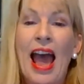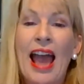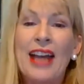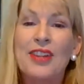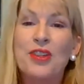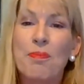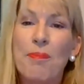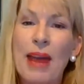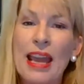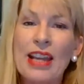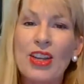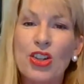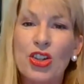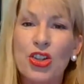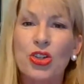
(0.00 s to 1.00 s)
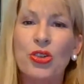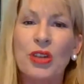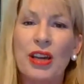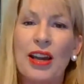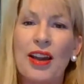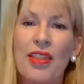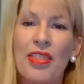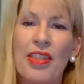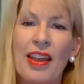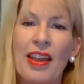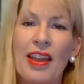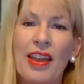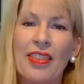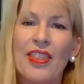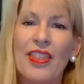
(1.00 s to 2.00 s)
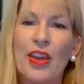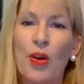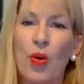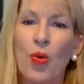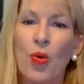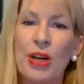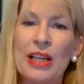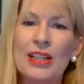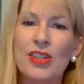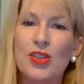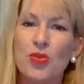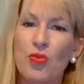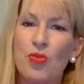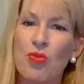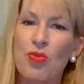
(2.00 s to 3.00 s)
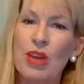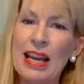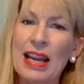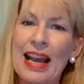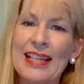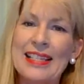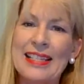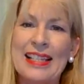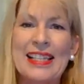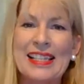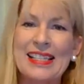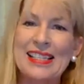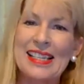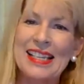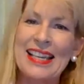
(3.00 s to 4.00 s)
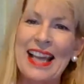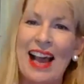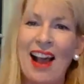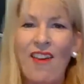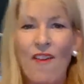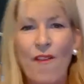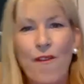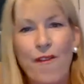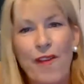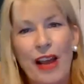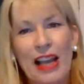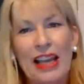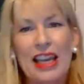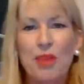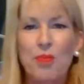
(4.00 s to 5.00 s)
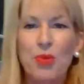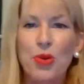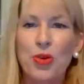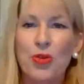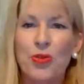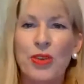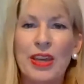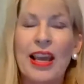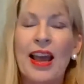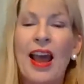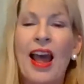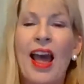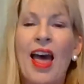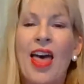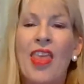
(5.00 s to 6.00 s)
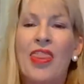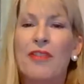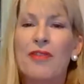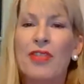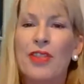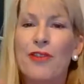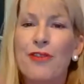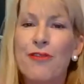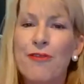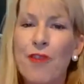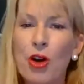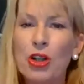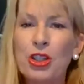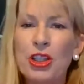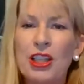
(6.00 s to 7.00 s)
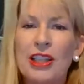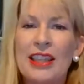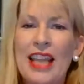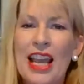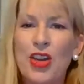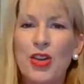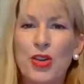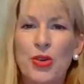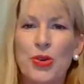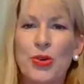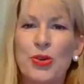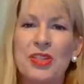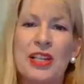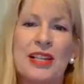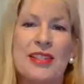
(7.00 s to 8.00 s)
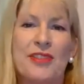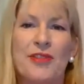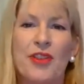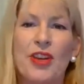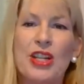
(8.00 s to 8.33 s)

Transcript: And to make sure that the audience realizes that this is a young, funky movie, the font that they use is a